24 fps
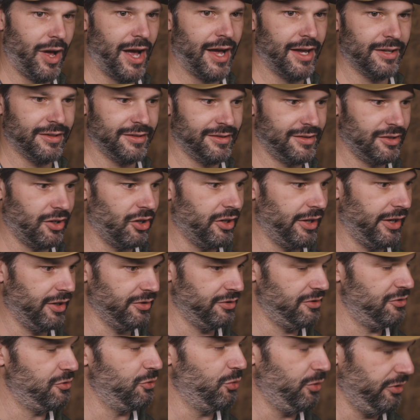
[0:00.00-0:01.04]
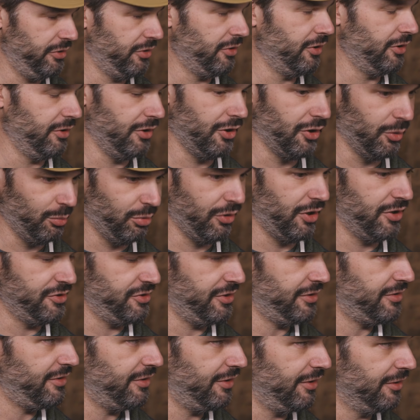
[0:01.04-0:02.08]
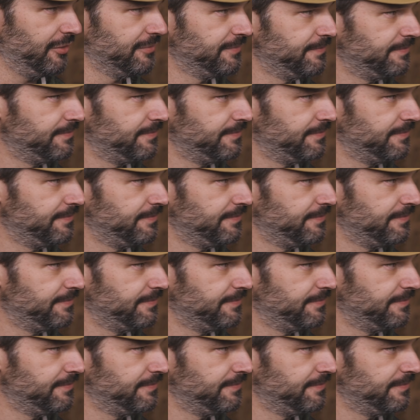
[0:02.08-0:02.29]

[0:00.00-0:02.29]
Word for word: I sought out to do with our project here.